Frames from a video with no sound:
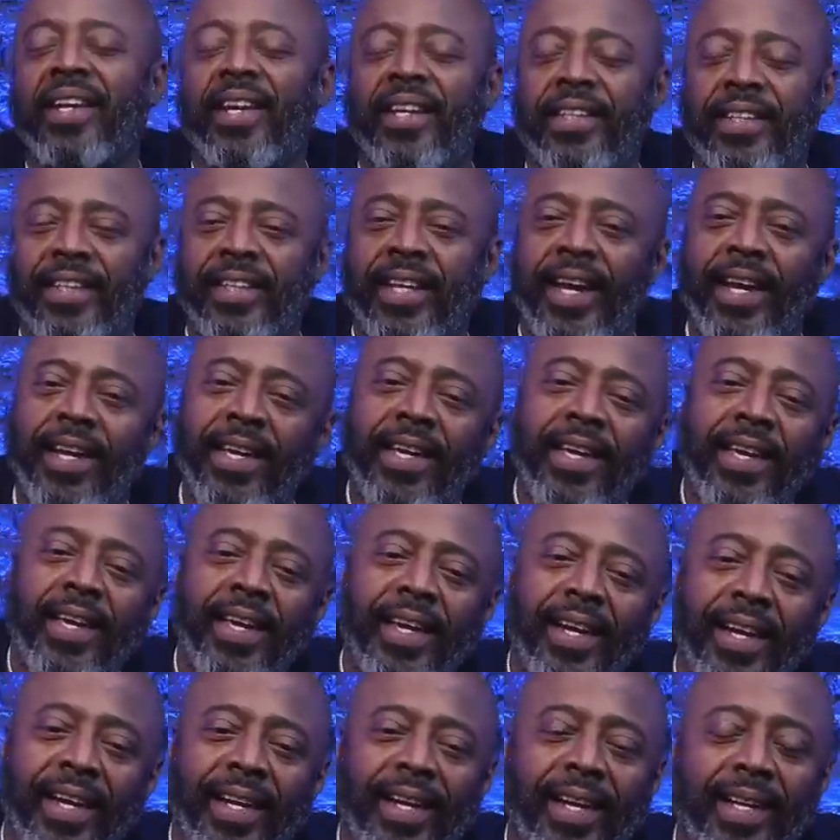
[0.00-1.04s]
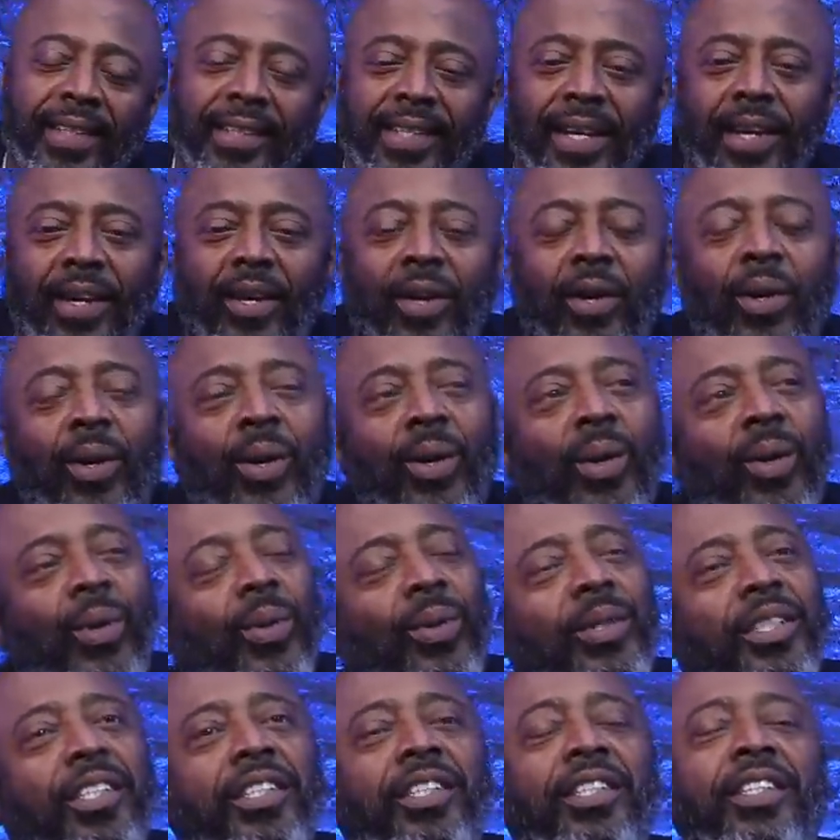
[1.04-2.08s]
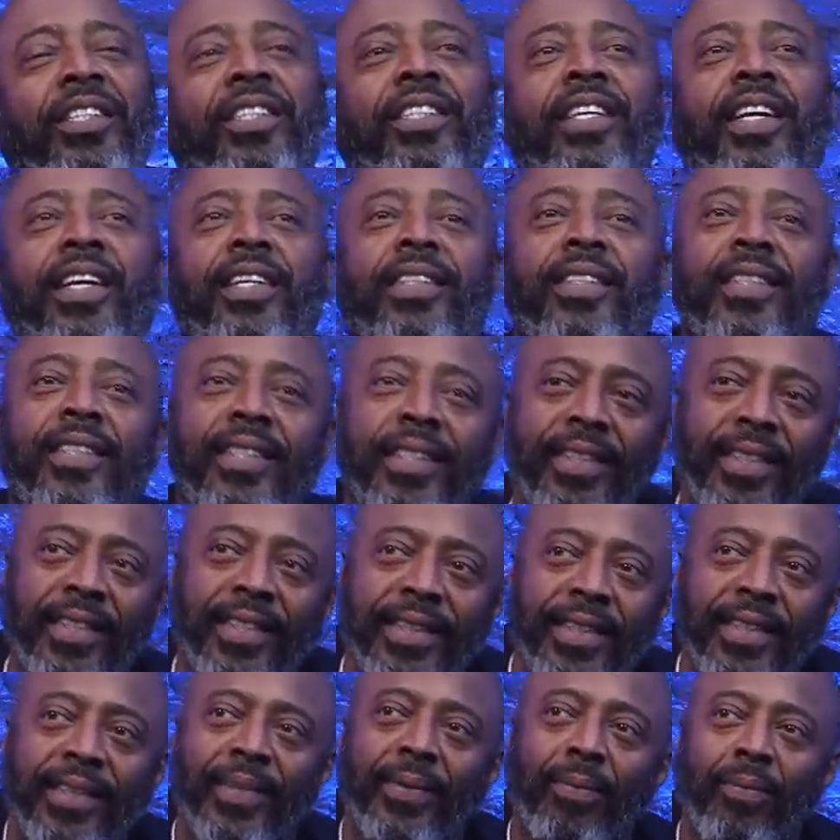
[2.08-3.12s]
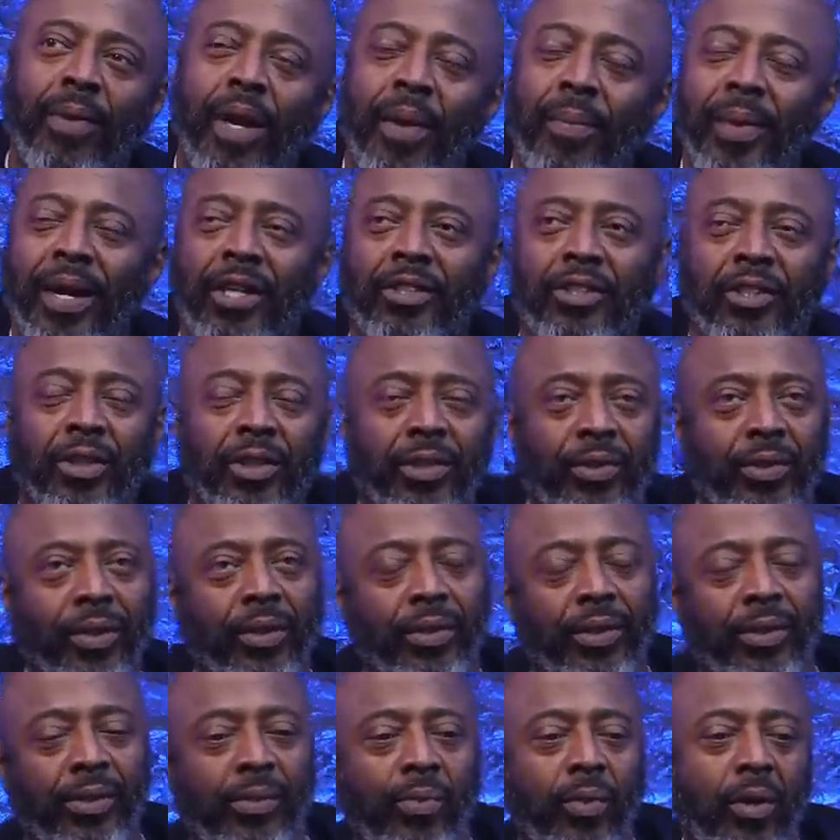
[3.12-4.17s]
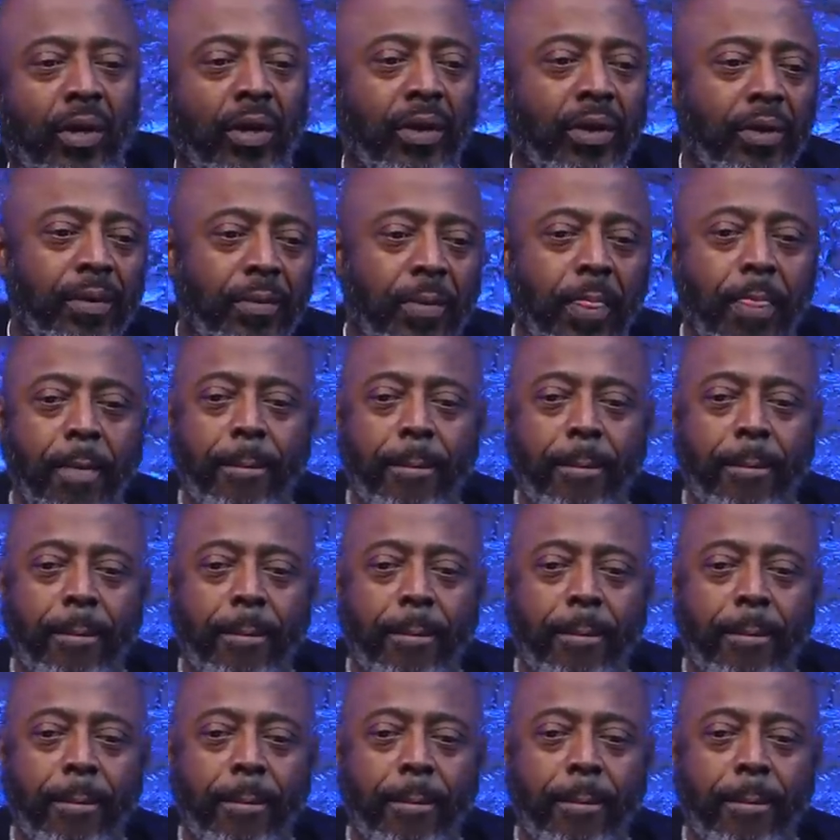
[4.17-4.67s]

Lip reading: to hit the light. And I was like, oh, shit. Maybe I should have took this walk.